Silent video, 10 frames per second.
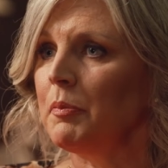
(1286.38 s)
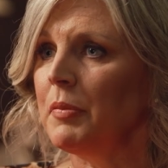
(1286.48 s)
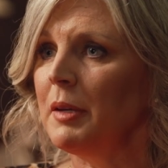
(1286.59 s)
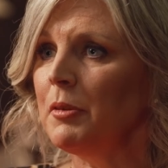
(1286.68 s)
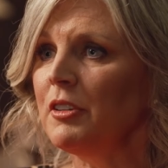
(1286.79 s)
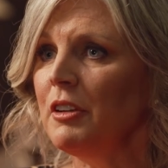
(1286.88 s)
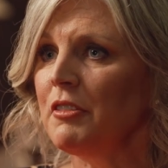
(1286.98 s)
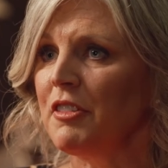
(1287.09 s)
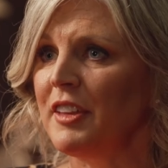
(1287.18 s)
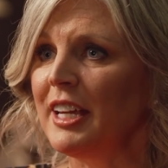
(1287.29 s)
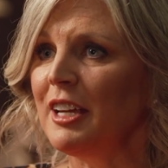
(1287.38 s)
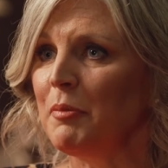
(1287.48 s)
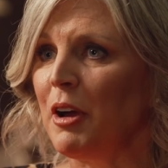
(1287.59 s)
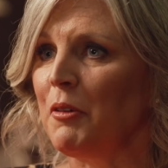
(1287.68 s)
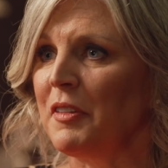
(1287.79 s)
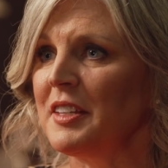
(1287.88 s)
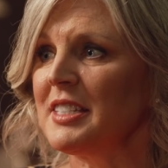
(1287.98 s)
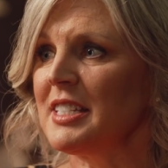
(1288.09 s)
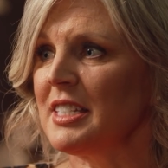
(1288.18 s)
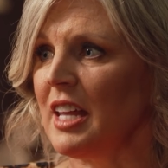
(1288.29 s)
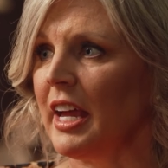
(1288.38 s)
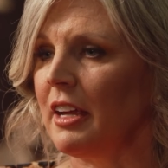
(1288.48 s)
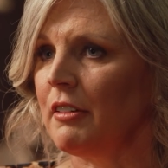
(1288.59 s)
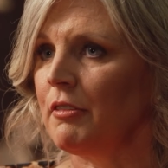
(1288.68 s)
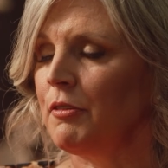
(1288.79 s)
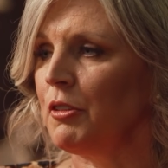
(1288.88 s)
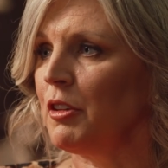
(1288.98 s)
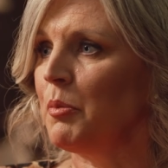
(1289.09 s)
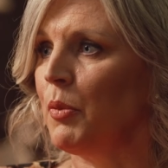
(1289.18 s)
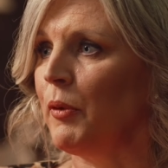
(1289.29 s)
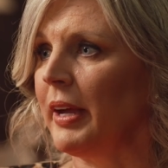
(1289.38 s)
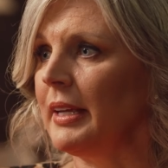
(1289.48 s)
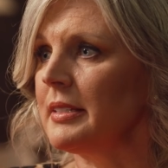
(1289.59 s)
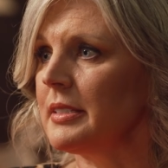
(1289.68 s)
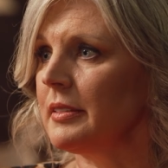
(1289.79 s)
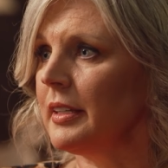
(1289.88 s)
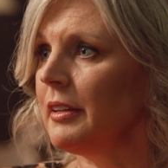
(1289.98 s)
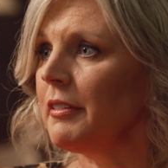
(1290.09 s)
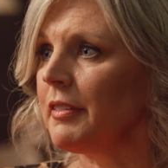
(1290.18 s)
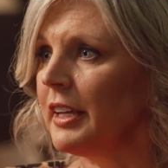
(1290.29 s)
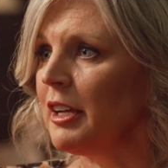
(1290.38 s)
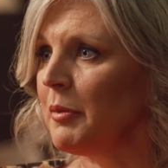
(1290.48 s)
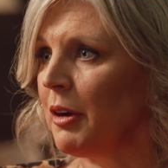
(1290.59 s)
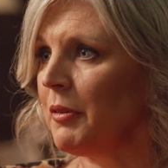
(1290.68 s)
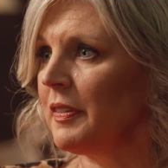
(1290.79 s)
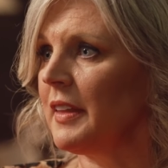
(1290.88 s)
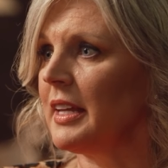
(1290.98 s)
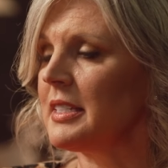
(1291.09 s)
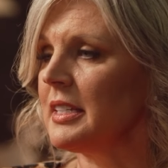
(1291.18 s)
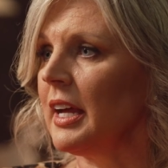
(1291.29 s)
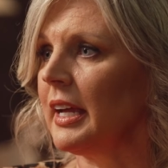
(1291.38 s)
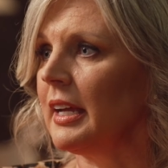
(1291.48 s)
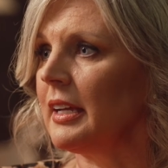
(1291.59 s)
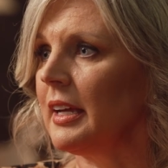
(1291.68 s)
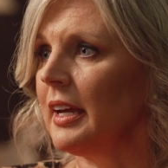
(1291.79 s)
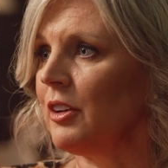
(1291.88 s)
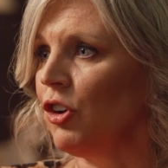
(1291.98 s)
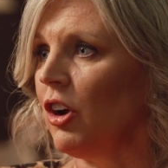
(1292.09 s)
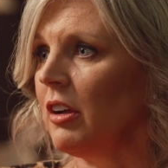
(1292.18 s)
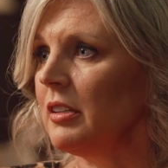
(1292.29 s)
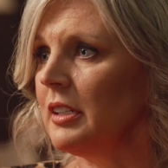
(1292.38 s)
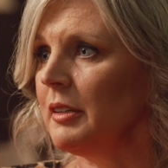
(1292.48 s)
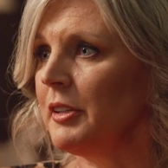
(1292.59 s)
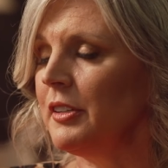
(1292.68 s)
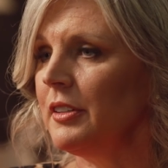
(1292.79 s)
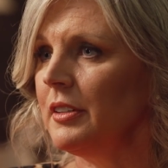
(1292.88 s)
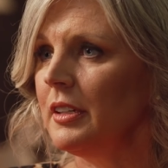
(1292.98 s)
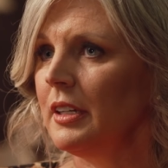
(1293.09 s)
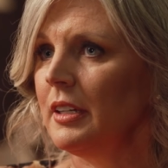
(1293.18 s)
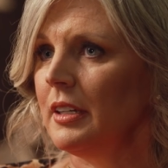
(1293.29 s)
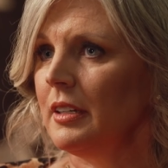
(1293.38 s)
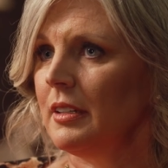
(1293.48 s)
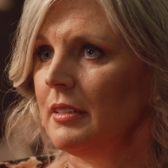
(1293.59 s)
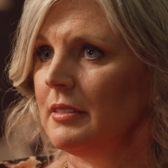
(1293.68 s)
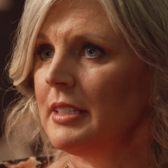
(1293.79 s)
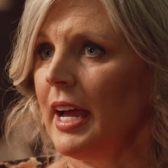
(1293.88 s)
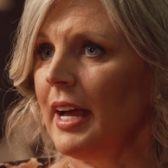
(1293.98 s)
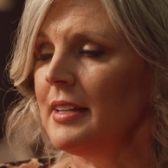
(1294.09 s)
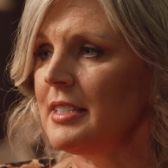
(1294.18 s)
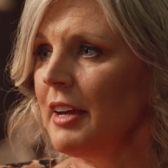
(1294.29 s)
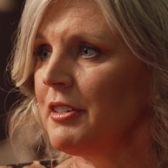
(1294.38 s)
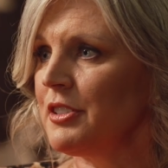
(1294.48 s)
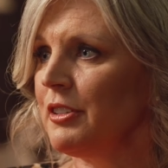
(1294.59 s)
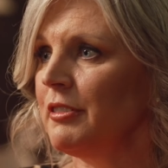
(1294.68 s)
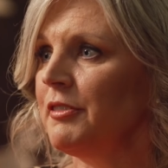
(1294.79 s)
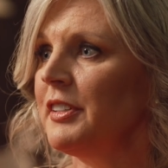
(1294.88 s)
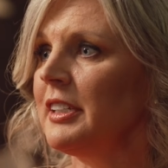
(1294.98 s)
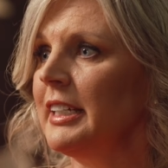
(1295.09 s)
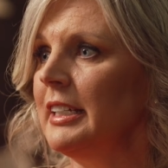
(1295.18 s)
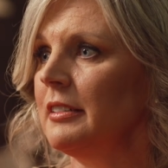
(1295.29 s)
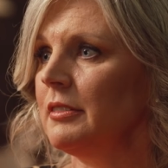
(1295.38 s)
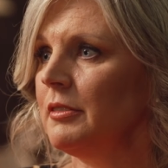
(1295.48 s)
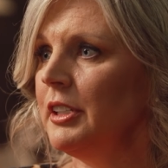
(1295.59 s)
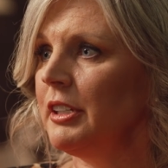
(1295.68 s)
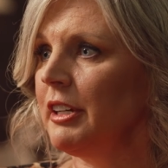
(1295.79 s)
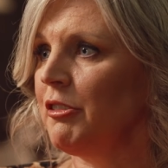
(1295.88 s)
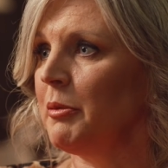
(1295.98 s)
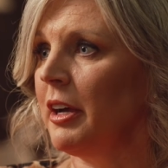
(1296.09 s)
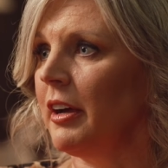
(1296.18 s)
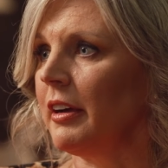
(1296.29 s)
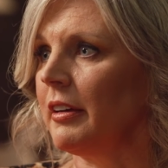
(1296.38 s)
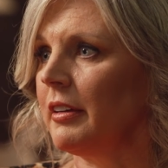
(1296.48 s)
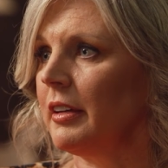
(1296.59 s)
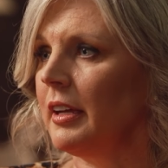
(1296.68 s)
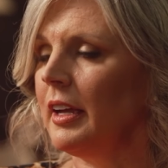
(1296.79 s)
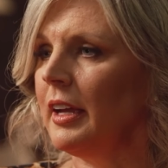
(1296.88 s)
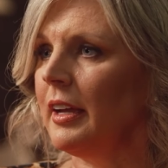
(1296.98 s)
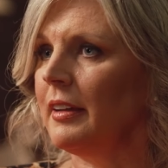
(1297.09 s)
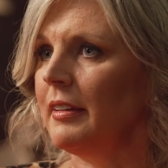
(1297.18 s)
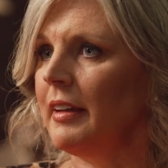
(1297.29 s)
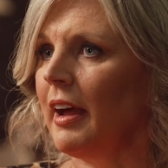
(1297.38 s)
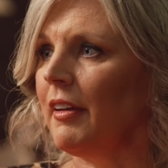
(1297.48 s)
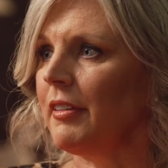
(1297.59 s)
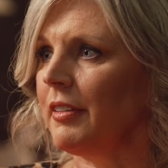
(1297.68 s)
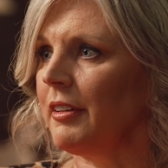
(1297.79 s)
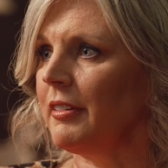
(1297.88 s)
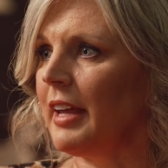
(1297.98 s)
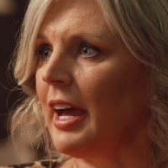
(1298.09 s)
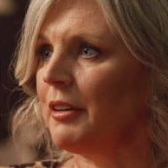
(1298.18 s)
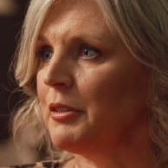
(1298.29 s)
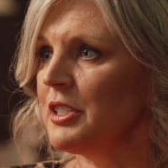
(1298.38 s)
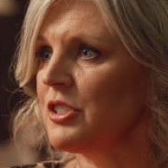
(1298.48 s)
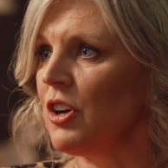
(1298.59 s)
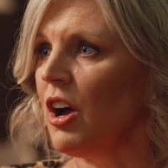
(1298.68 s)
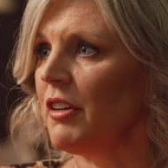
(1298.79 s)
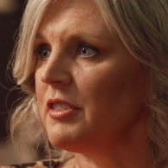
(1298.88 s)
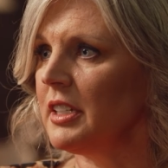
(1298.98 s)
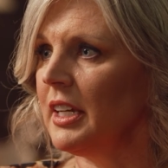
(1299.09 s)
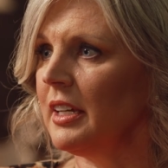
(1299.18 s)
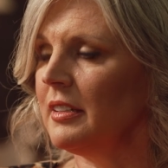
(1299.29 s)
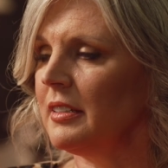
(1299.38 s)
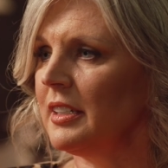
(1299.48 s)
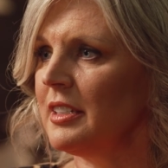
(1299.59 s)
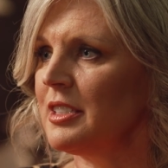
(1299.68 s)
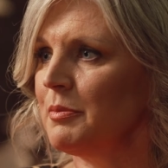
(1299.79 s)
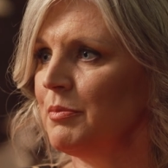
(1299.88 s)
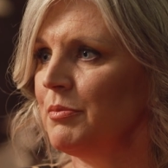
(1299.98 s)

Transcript: people don't think about what this is like for the boys, they don't think about what that's like at all. I mean, dads have a certain feeling when you give them a hug. And now their dad was soft and his